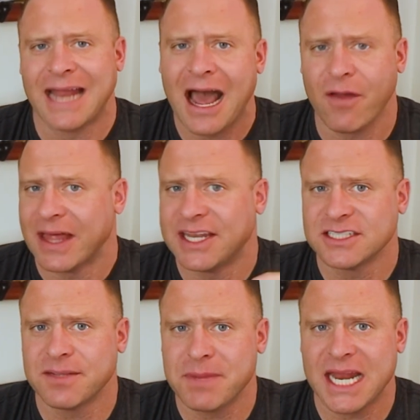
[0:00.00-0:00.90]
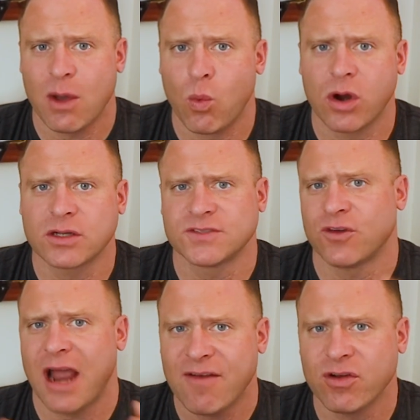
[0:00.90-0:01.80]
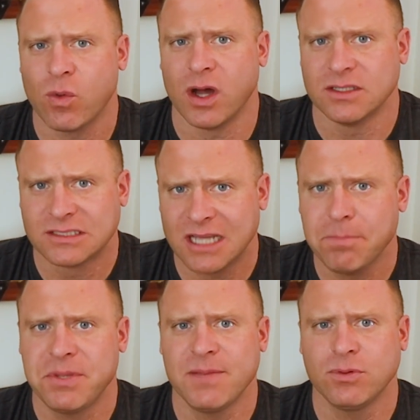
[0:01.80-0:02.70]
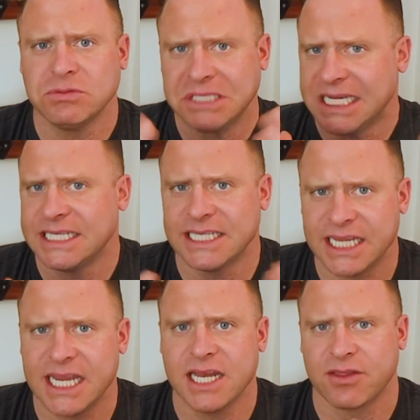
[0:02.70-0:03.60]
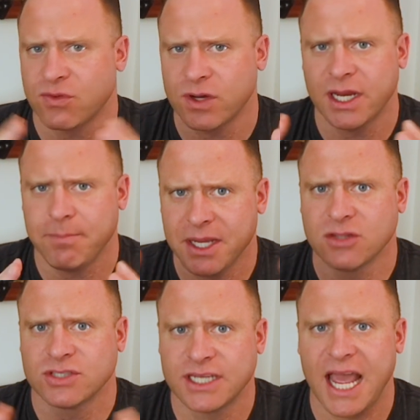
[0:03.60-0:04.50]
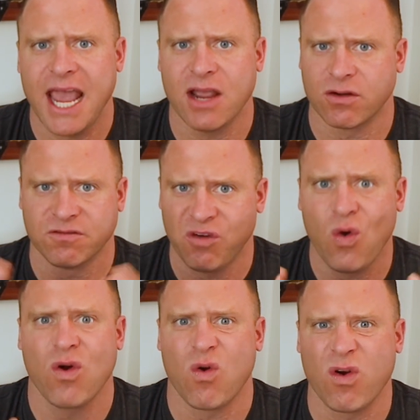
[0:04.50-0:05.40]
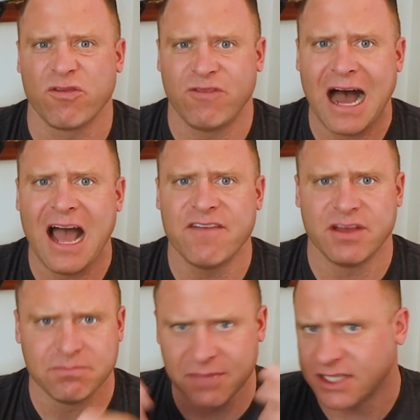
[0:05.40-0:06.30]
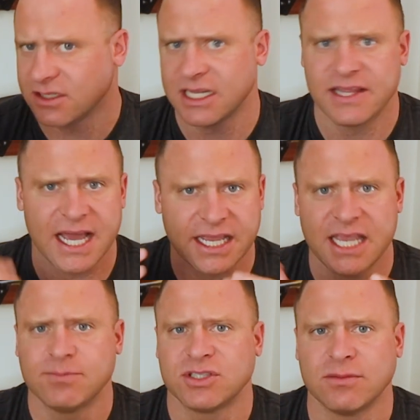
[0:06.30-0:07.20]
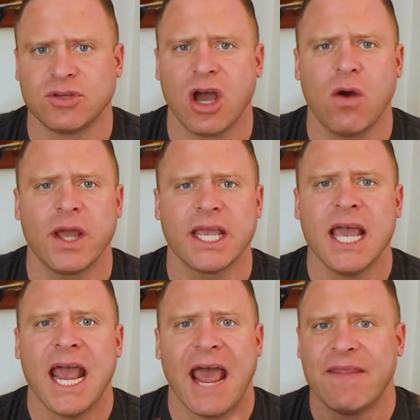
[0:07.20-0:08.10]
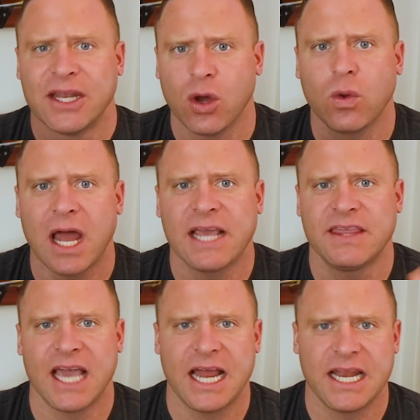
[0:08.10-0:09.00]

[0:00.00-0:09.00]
Now, that doesn't mean it works for everyone. Some people need to eat 3 meals a day or 4 or 5, and mentally that keeps them going, and they don't like the